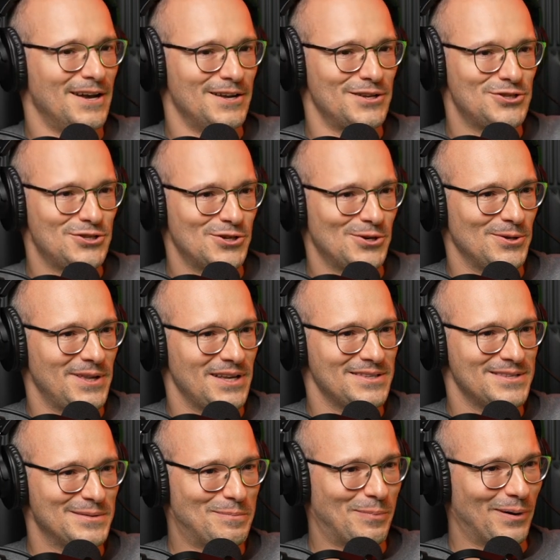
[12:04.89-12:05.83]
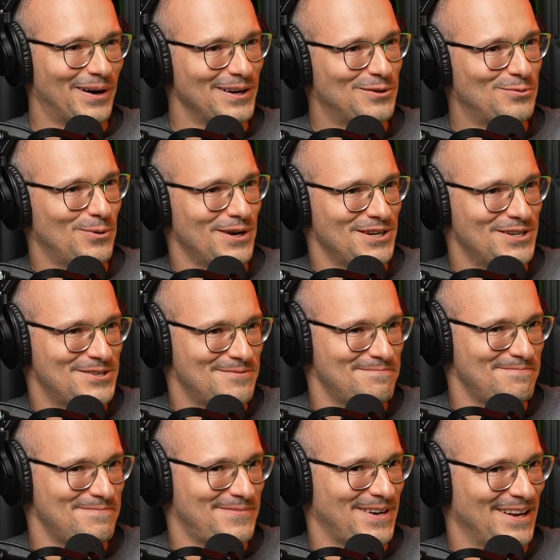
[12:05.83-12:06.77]
So that's the part which
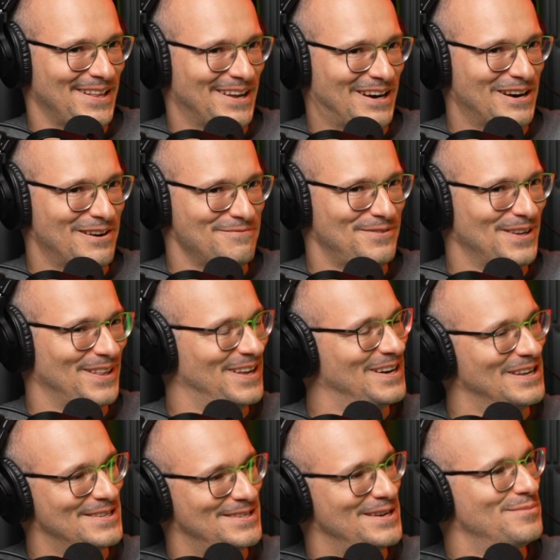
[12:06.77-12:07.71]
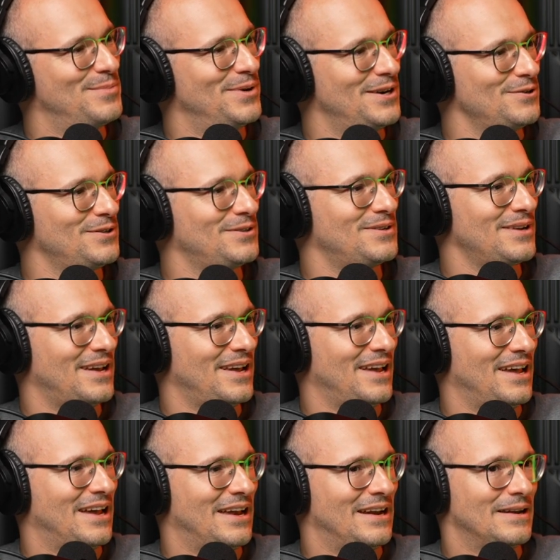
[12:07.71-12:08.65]
kind of like I feel uneasy about,
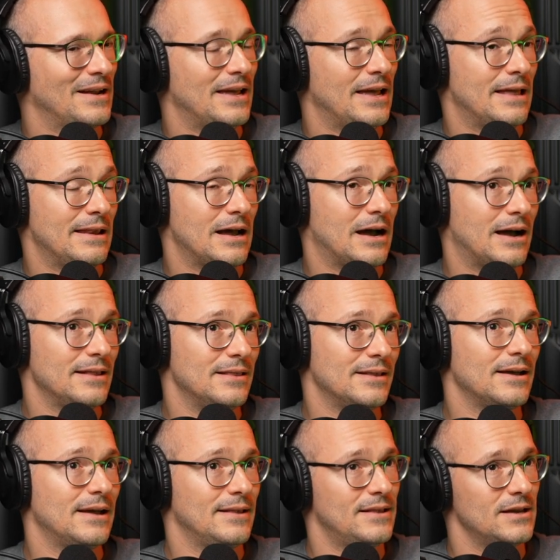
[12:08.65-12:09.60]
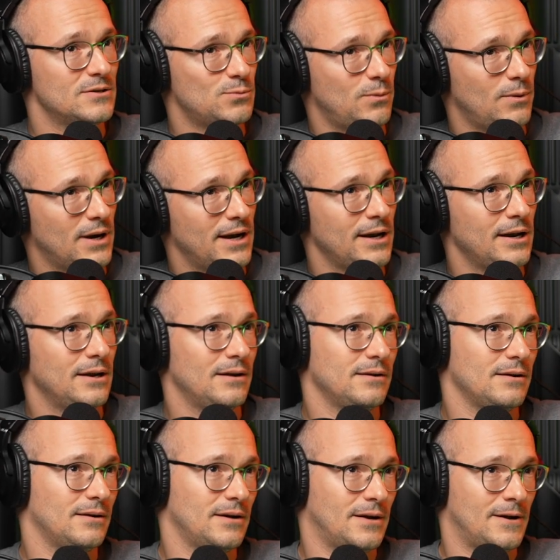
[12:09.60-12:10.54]
and and yeah, and that's why
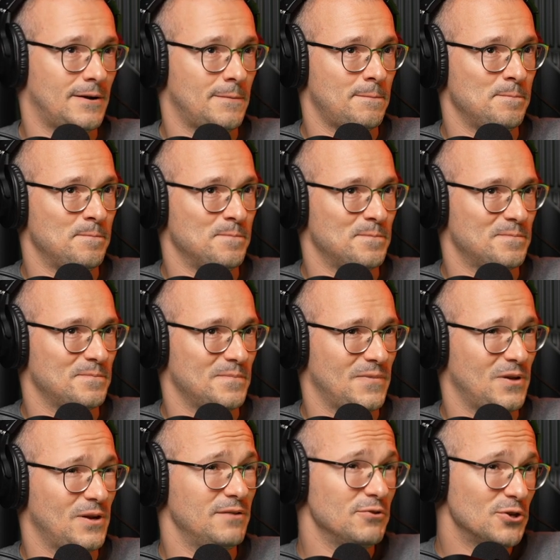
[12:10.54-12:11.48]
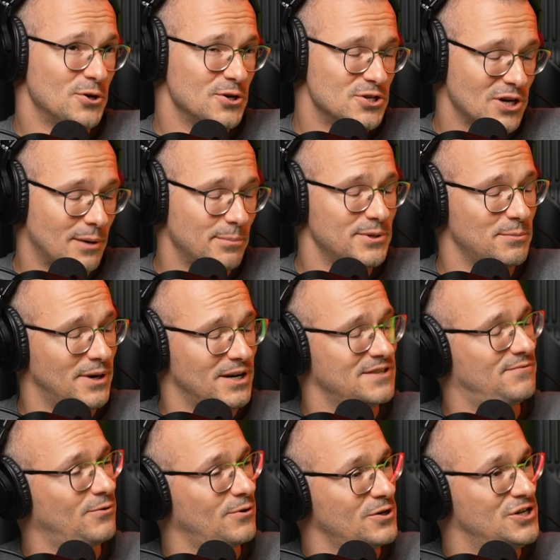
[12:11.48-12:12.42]
um, even though it's
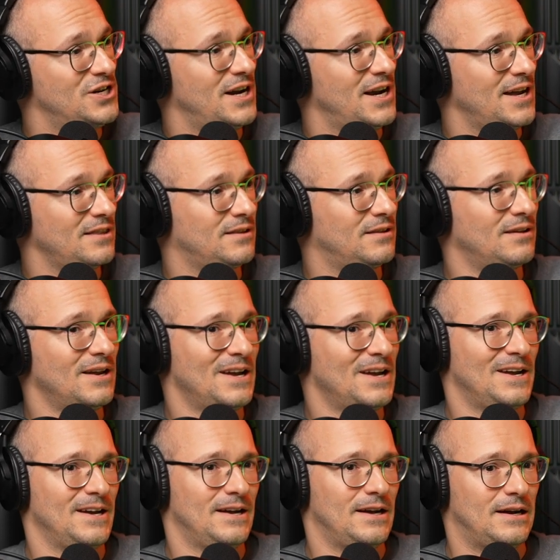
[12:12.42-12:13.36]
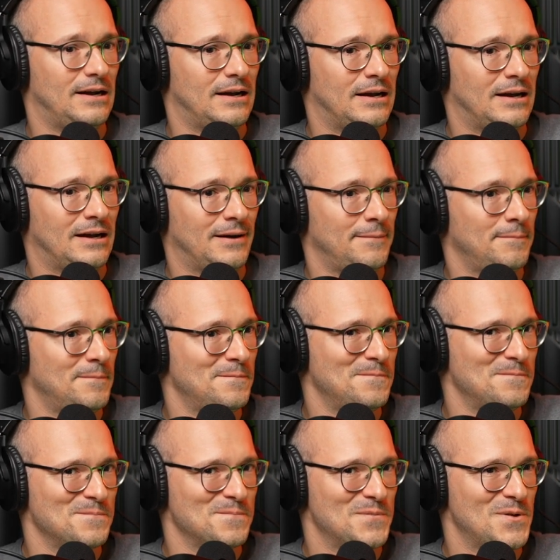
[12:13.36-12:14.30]
optimized for chat,
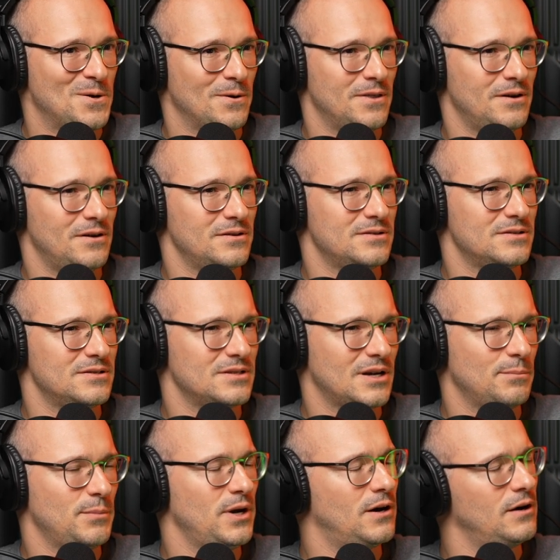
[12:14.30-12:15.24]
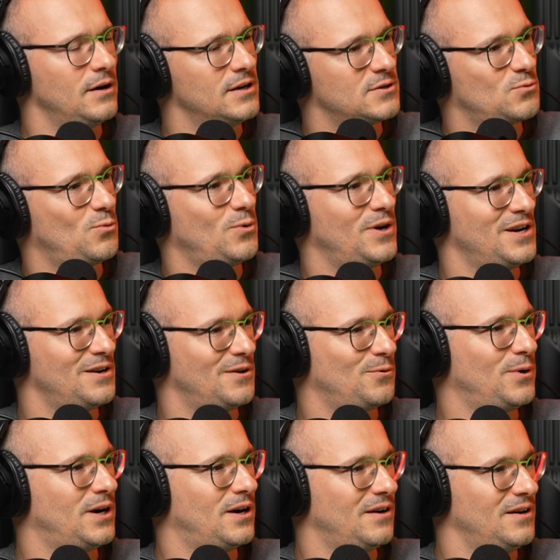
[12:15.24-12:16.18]
um, you know there are some areas where
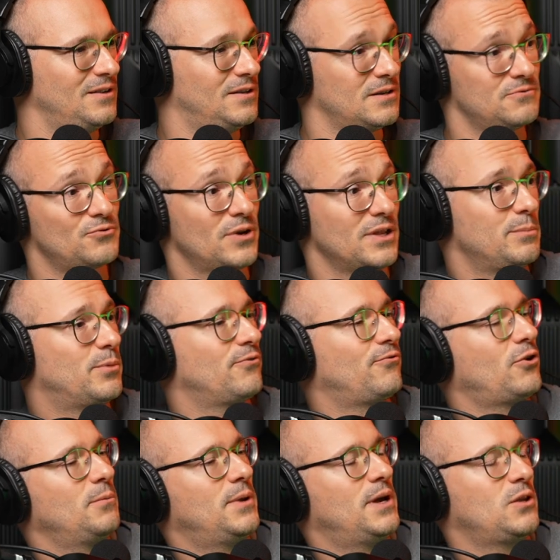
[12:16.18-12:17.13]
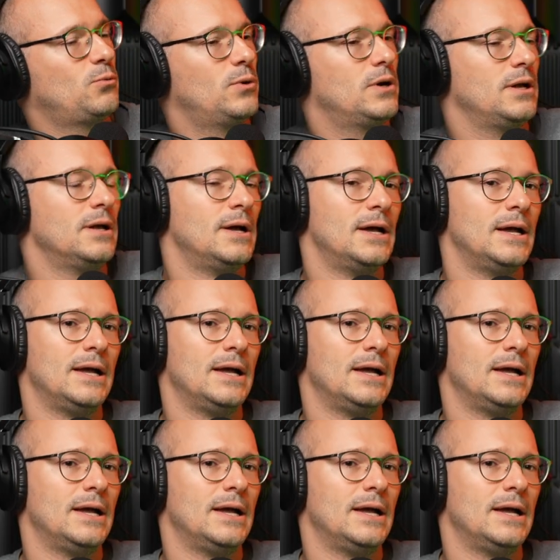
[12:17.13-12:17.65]
where it doesn't really perform that well.